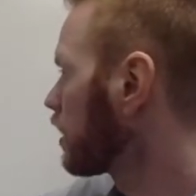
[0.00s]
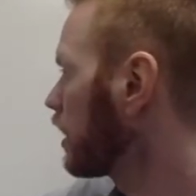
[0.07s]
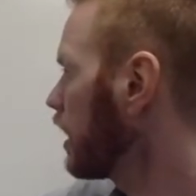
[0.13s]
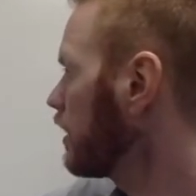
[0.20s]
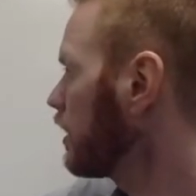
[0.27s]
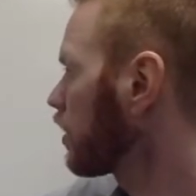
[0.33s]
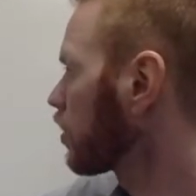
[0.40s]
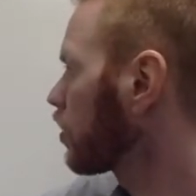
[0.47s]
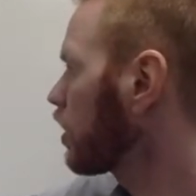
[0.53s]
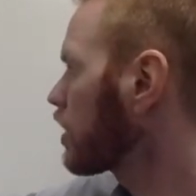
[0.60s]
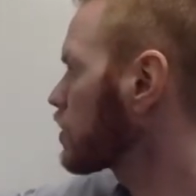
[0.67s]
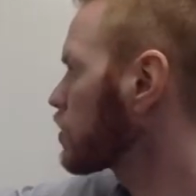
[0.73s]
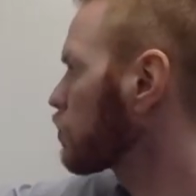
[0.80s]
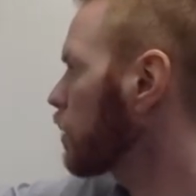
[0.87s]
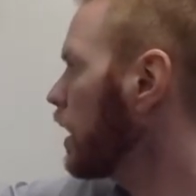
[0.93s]
And then
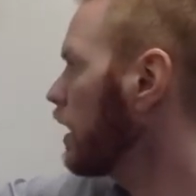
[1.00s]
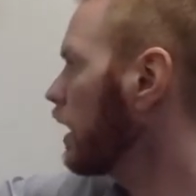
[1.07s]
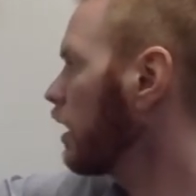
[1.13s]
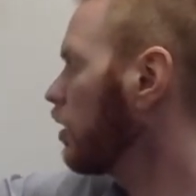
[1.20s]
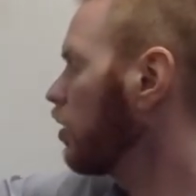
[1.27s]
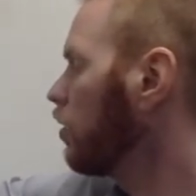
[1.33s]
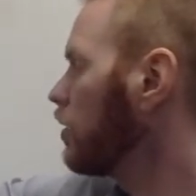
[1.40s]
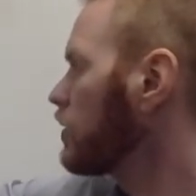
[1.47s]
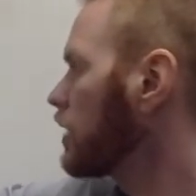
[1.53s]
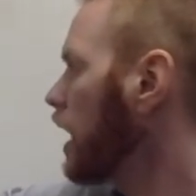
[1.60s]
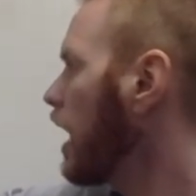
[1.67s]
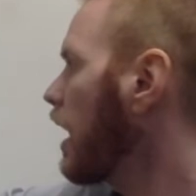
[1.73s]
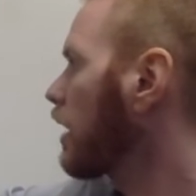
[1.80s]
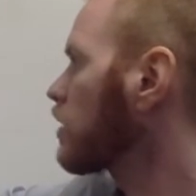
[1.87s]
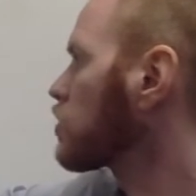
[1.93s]
across the right angle is
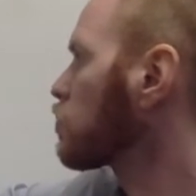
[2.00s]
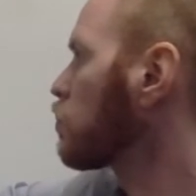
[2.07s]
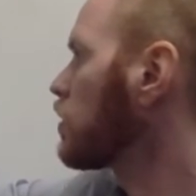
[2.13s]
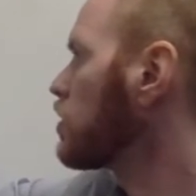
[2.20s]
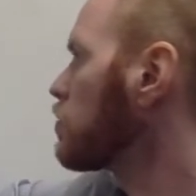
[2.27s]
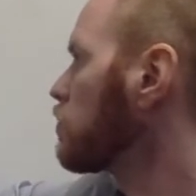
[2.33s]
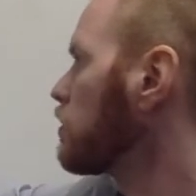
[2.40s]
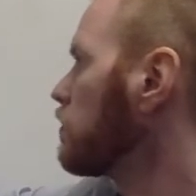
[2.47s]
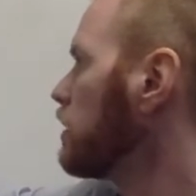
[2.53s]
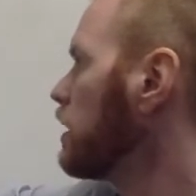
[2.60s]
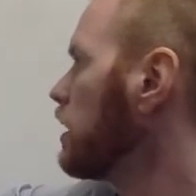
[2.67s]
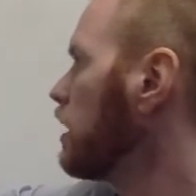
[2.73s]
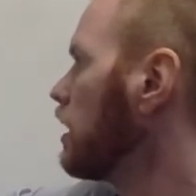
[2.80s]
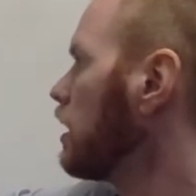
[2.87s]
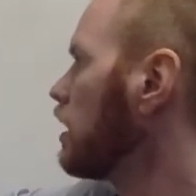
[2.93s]
X, which would
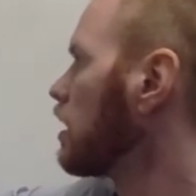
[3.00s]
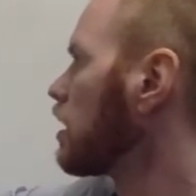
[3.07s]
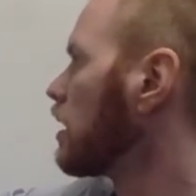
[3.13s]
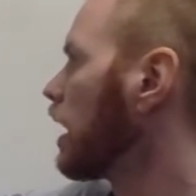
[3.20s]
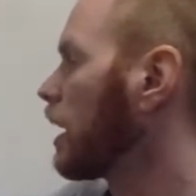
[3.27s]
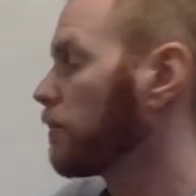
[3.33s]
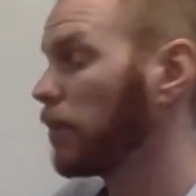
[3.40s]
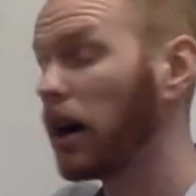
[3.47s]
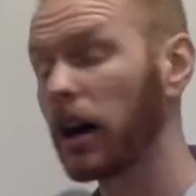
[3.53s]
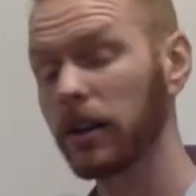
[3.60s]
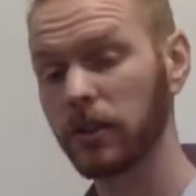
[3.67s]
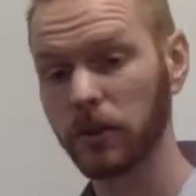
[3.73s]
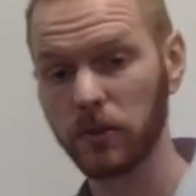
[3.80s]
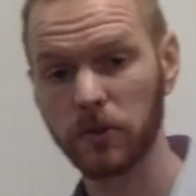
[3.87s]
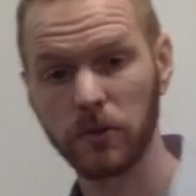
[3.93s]
be the
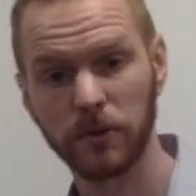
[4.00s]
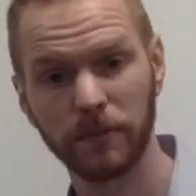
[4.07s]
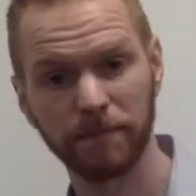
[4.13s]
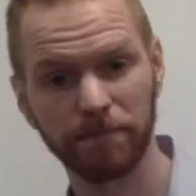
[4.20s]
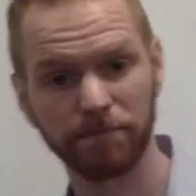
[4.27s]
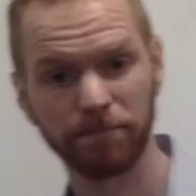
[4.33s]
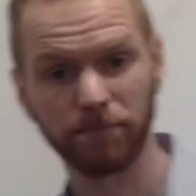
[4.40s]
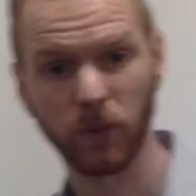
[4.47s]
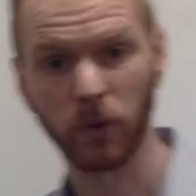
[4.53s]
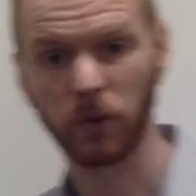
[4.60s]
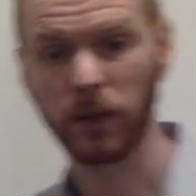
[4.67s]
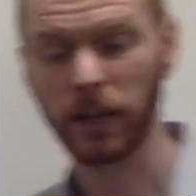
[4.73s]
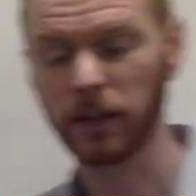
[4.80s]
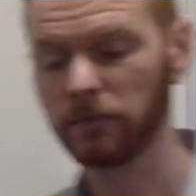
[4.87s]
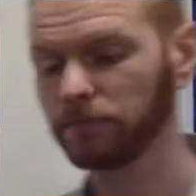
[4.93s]
hypotenuse.
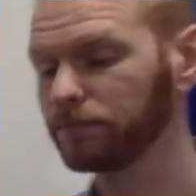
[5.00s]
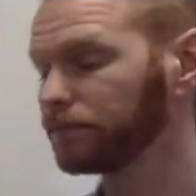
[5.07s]
Okay?